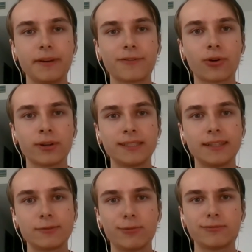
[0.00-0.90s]
Of course,
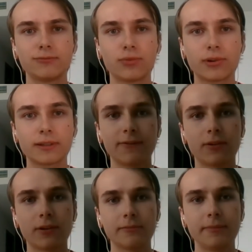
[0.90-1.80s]
this won't work for